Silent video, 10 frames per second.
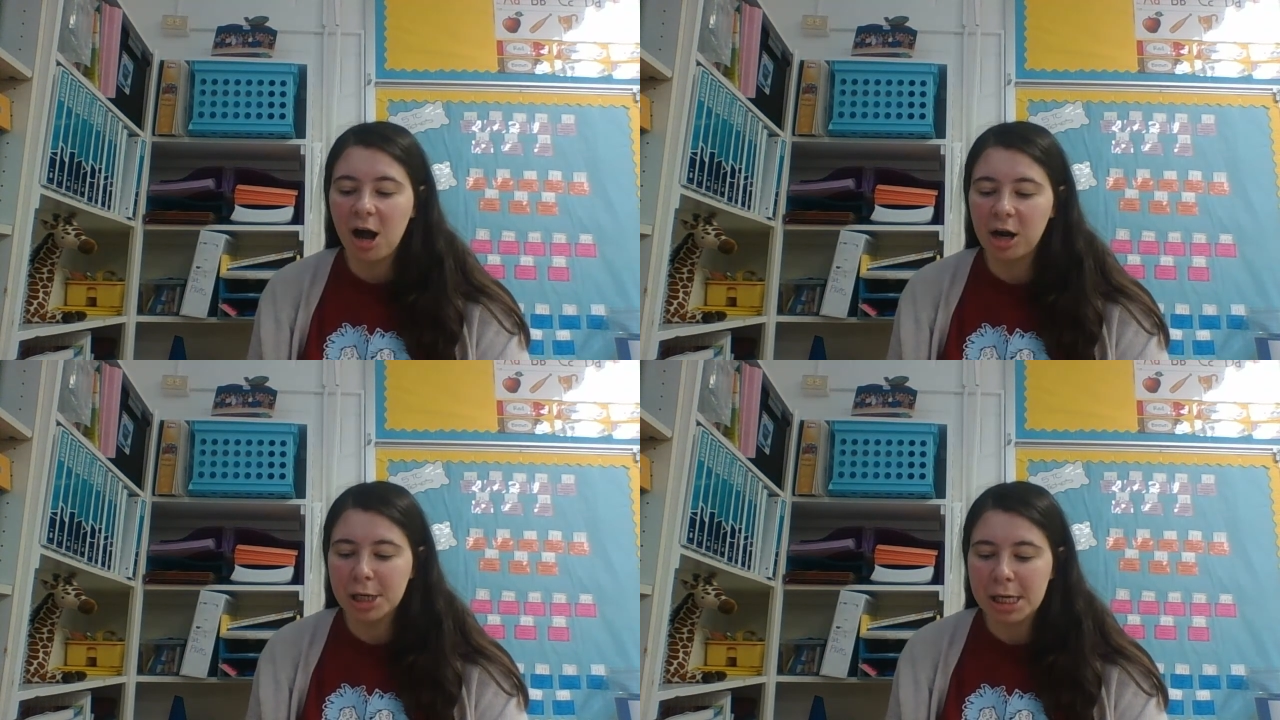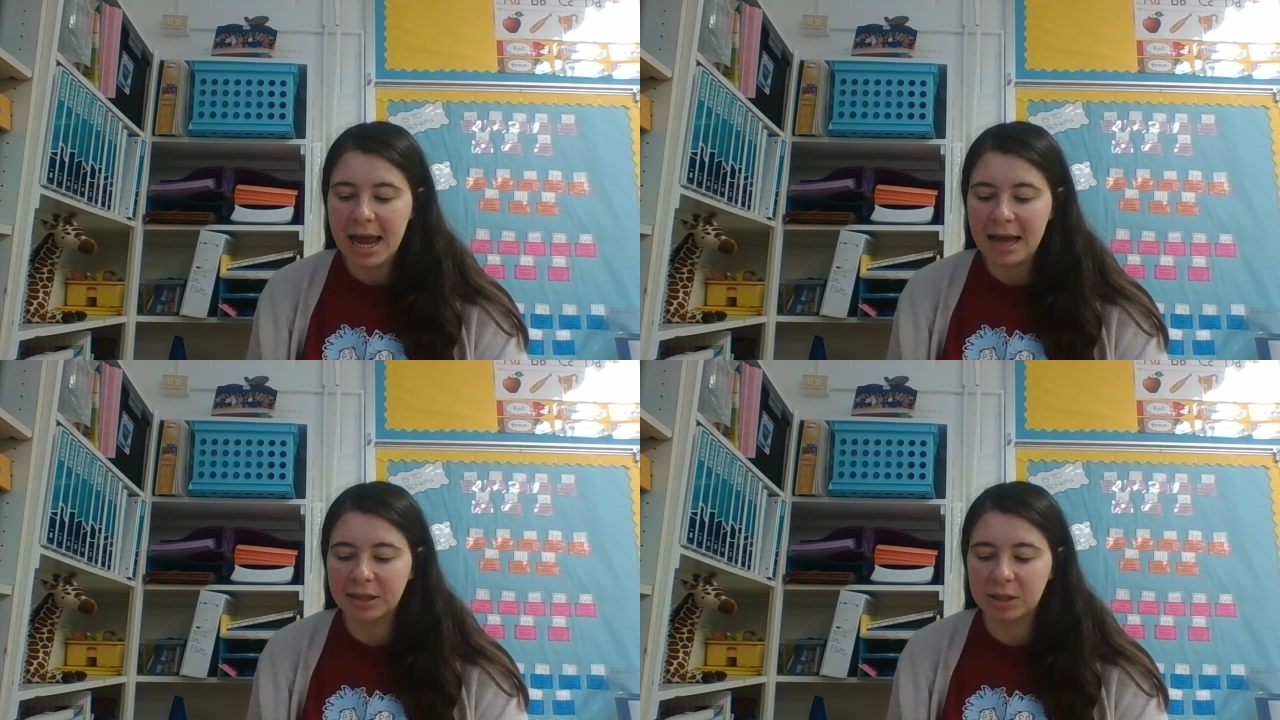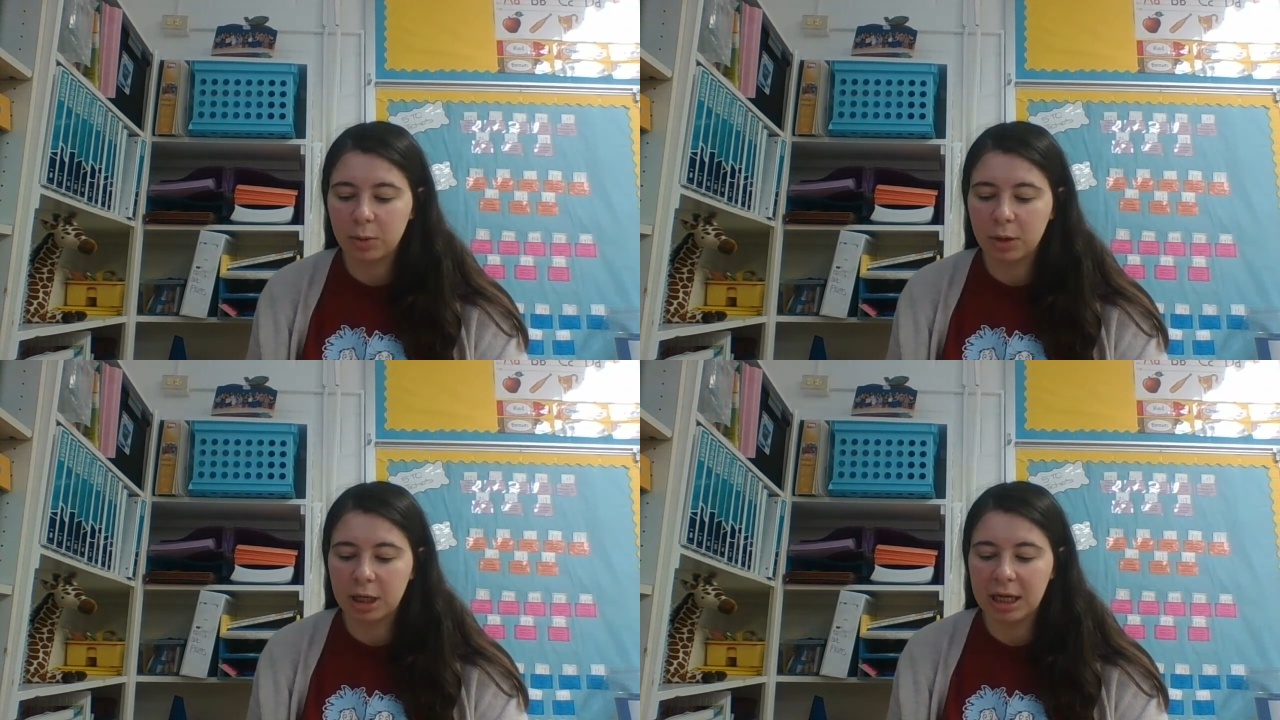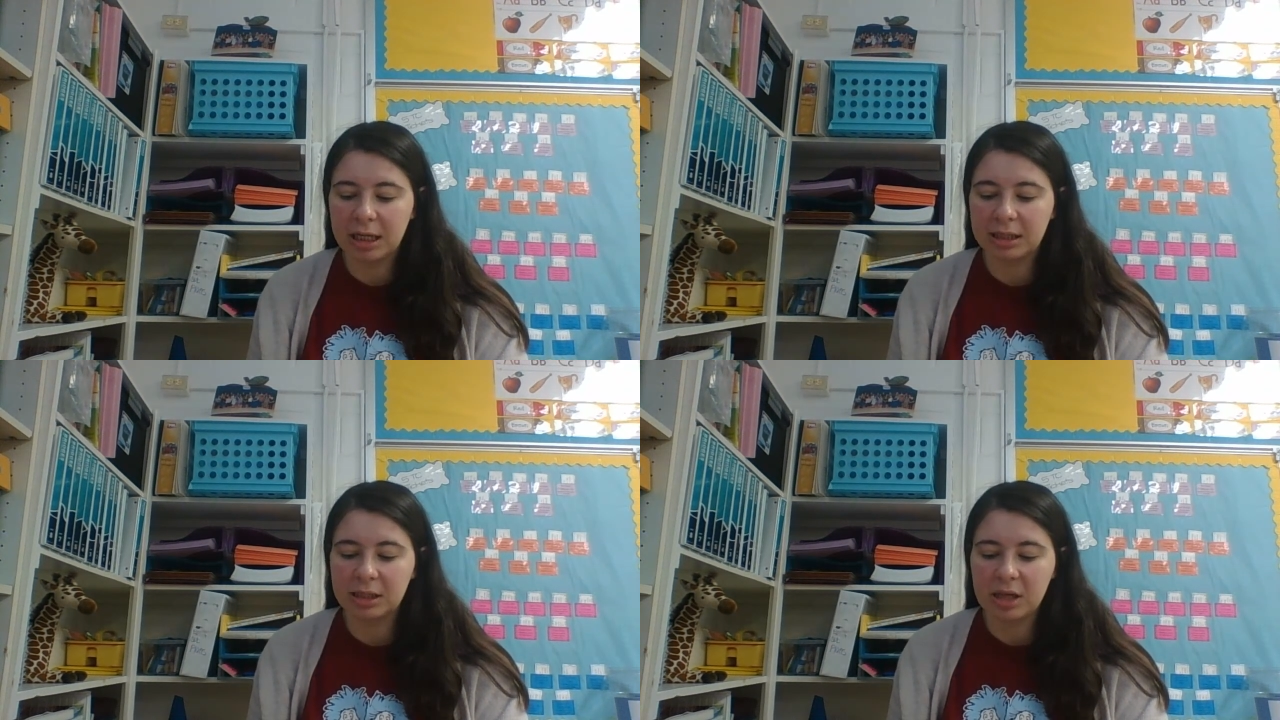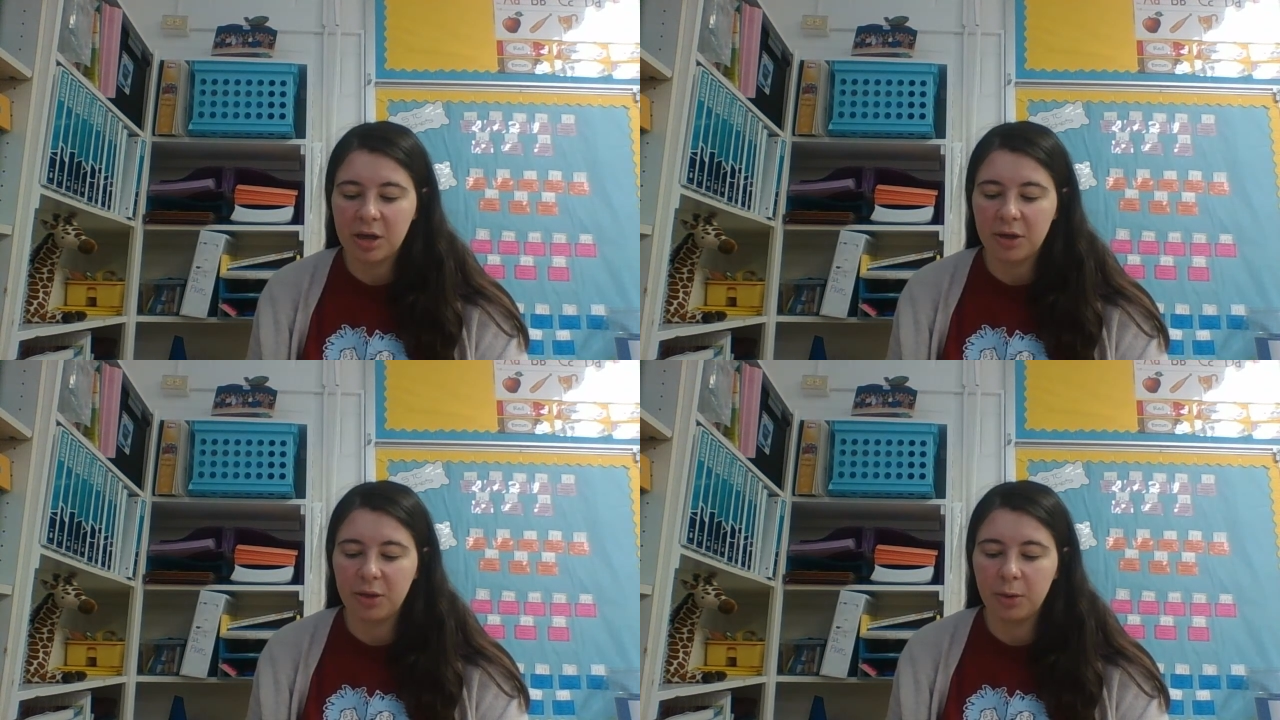Our next word is
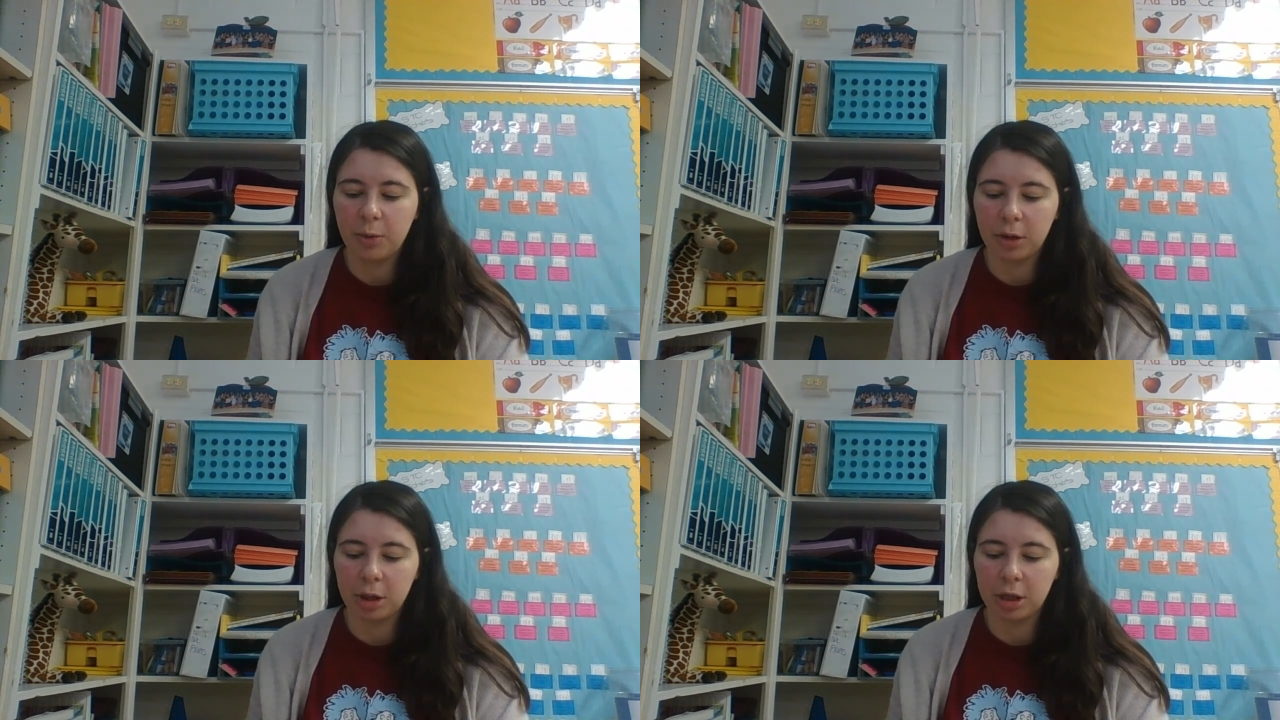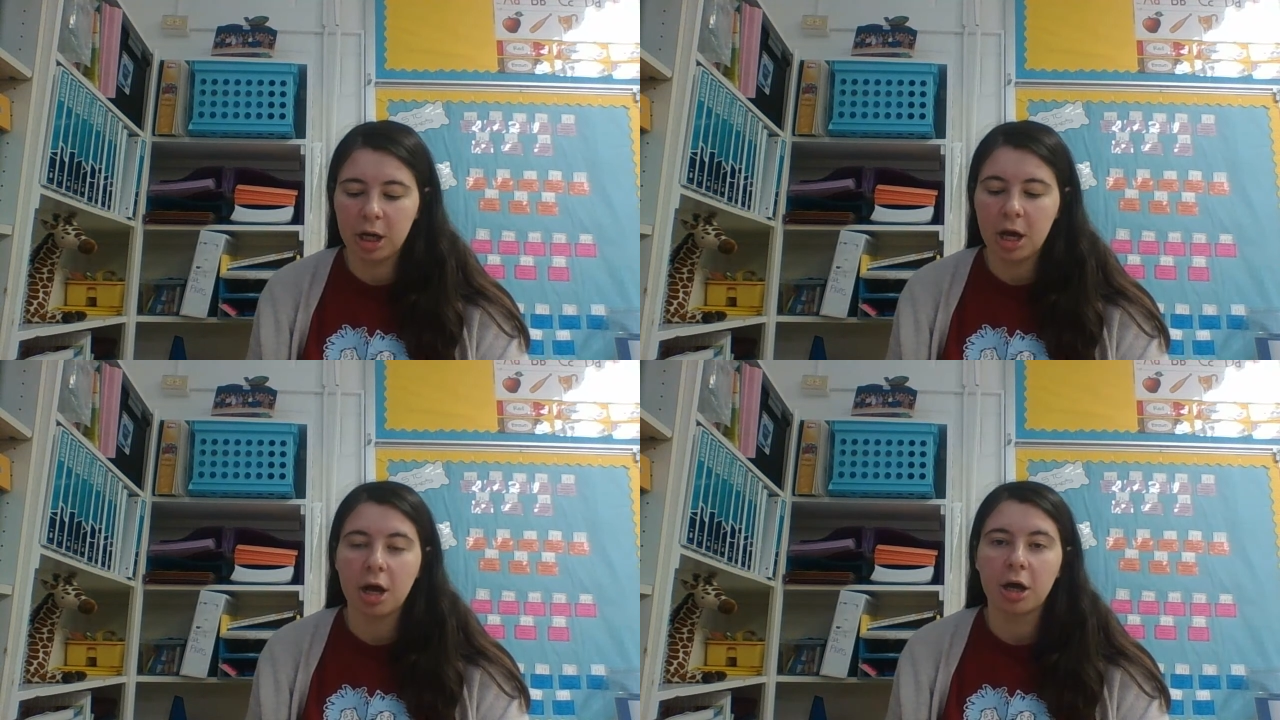the word